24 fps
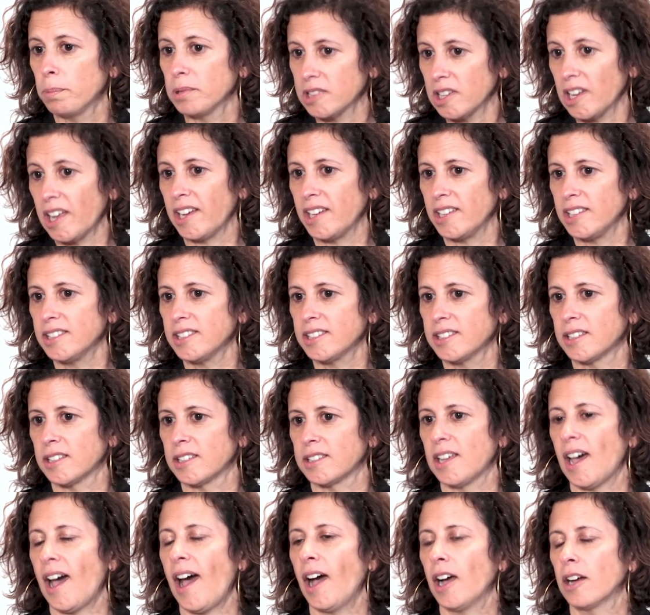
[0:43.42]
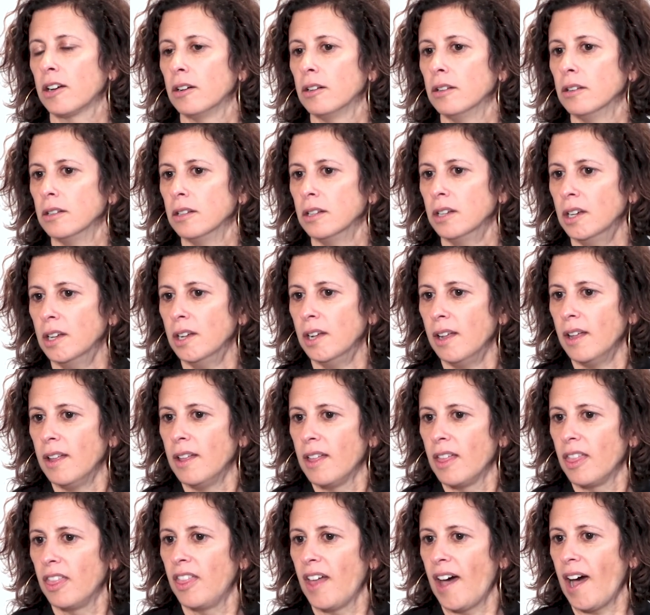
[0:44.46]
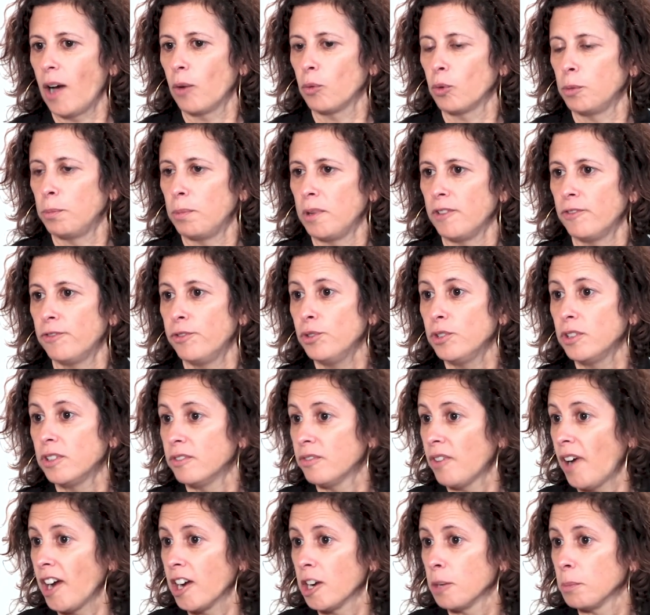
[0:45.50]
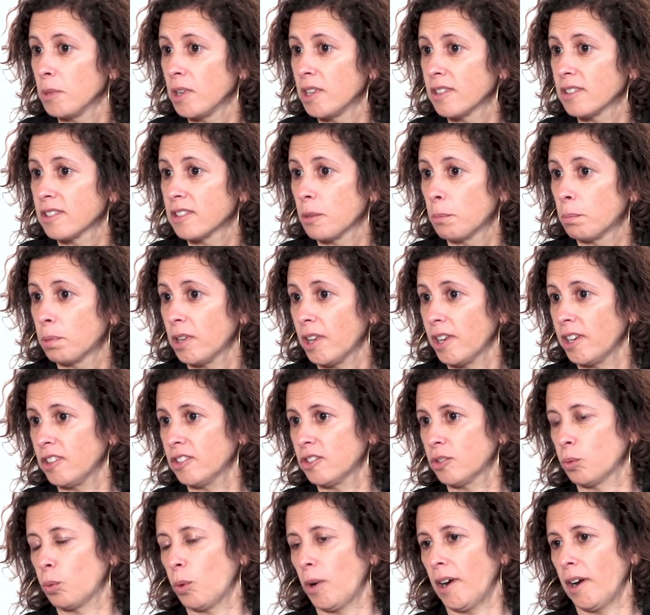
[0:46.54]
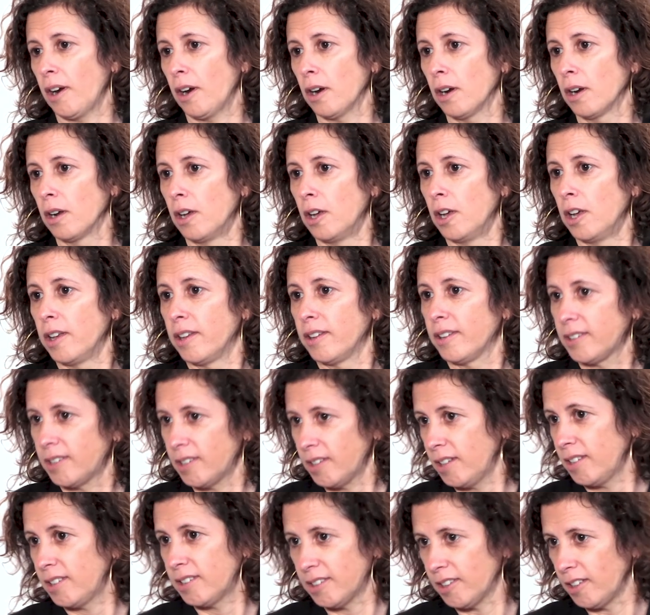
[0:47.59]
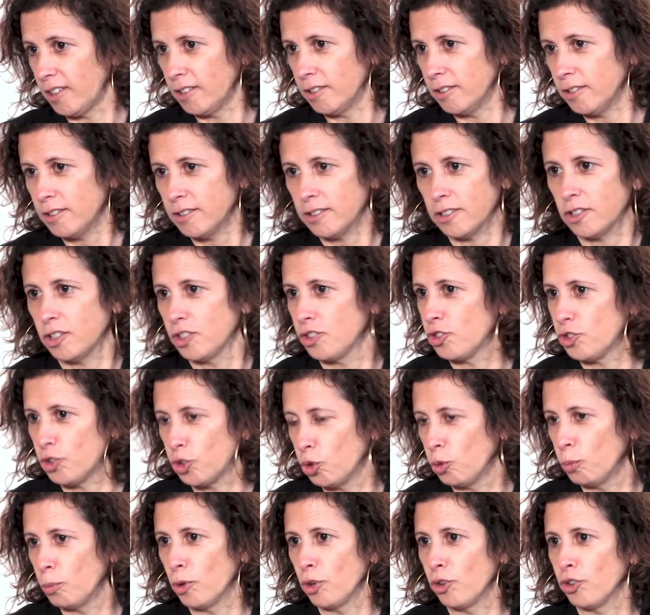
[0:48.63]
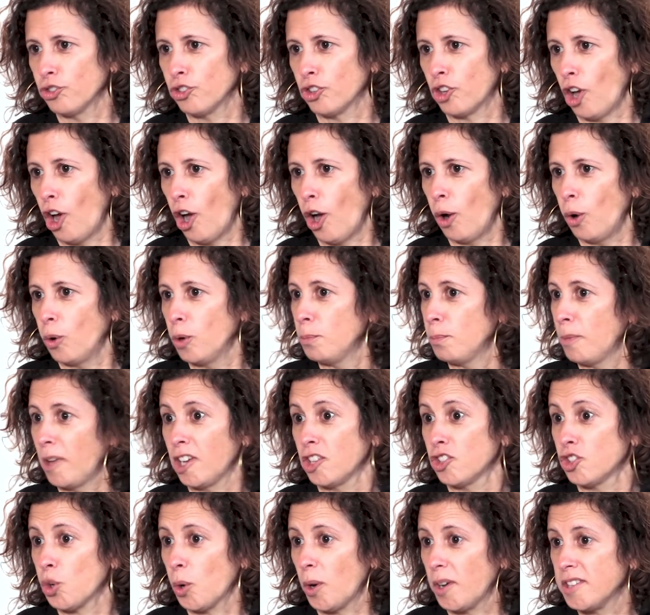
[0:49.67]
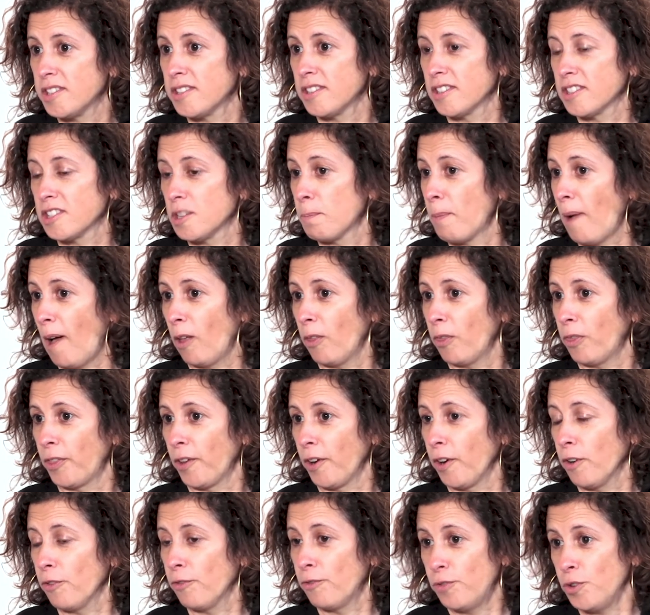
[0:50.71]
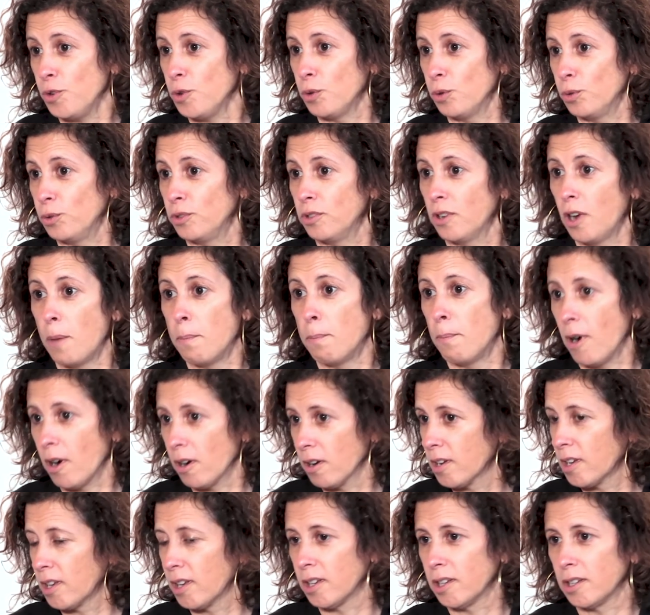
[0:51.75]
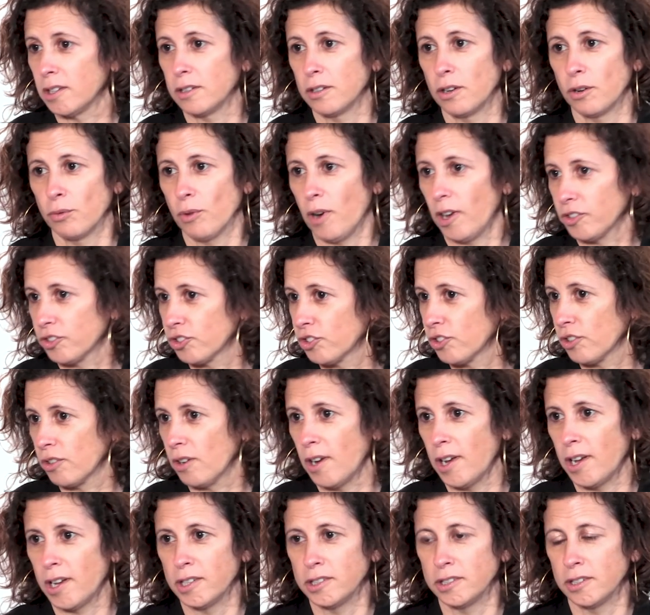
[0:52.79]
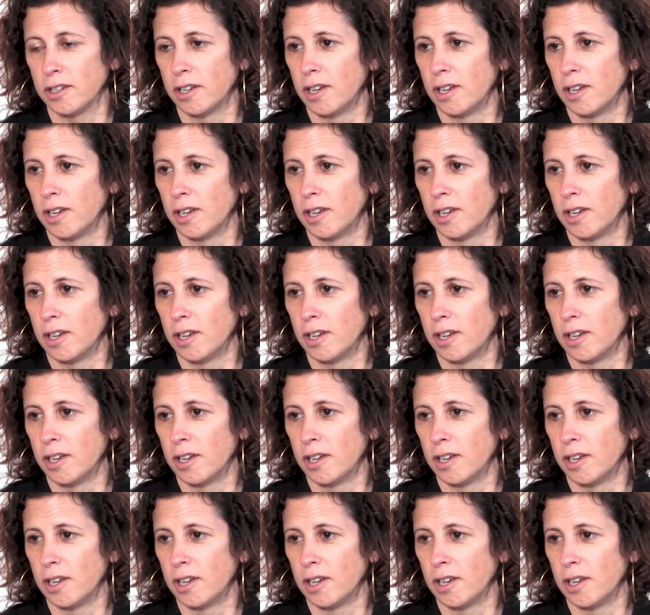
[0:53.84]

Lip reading: place to tackle that would be food environments, the place where citizens, consumers go and make choices about their food, a market, a restaurant.